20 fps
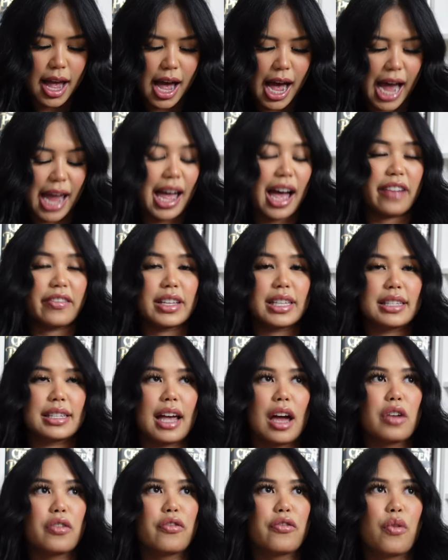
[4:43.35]
I have a
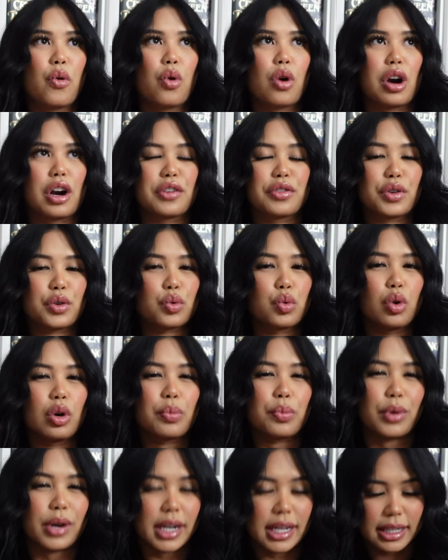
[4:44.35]
set for The Cruel
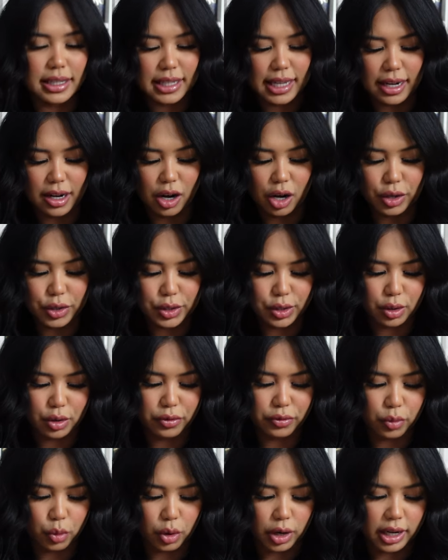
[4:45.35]
Prince and also
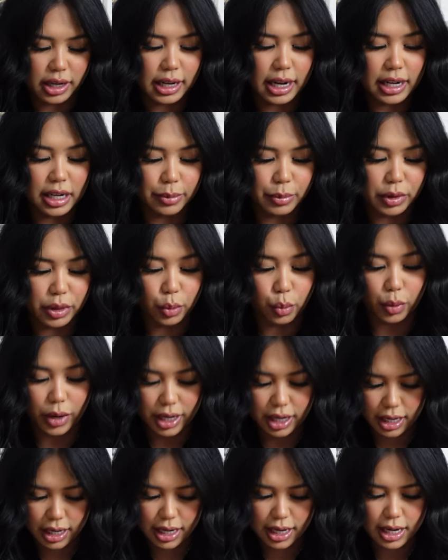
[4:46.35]
for Kingdom of the
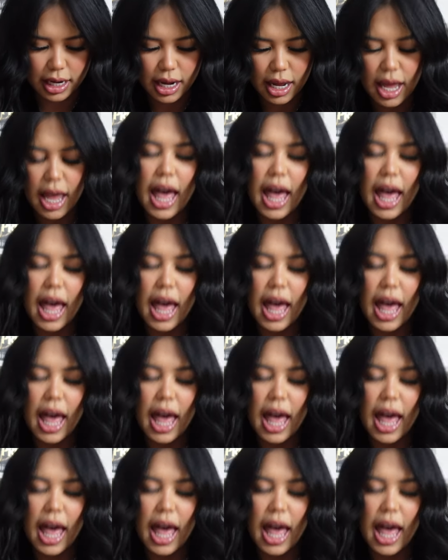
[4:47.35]
Wicked.